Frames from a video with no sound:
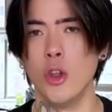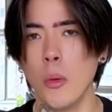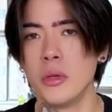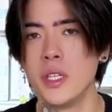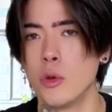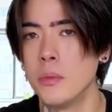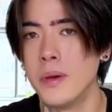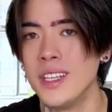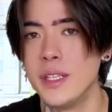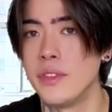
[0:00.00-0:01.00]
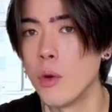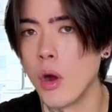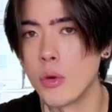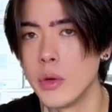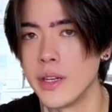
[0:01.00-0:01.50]
Nobody would believe they
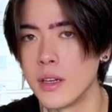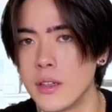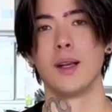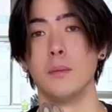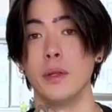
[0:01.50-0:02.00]
were real.